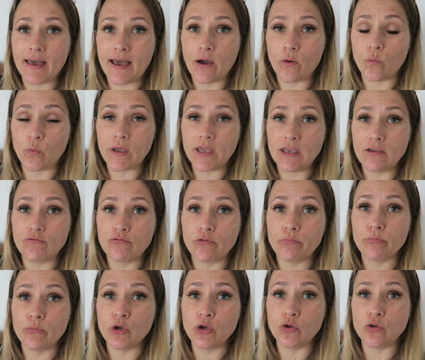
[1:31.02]
that we
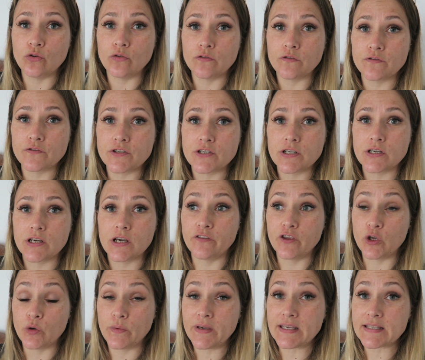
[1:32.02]
removed a
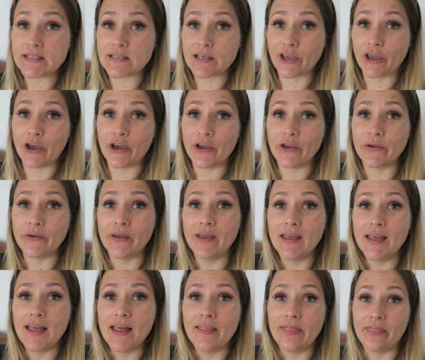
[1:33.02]
few weeks ago
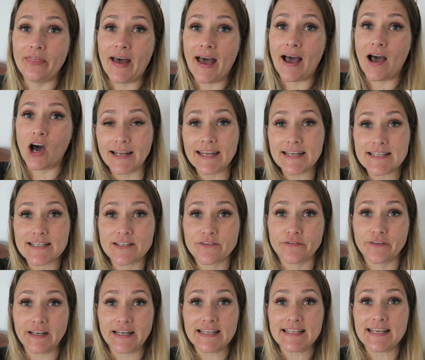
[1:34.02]
that I needed to
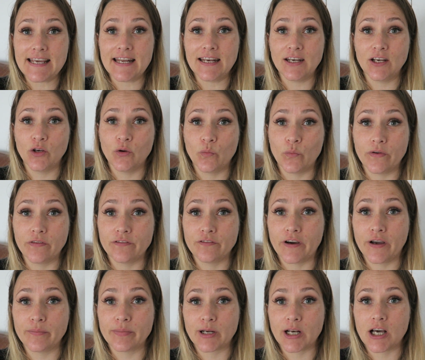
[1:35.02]
fill it in with
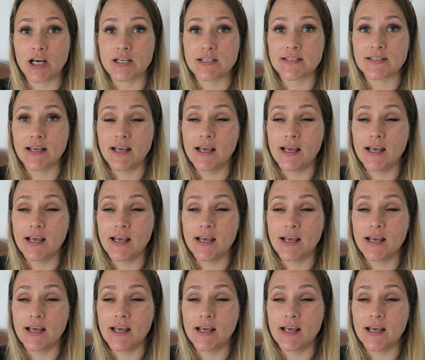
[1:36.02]
fiberglass.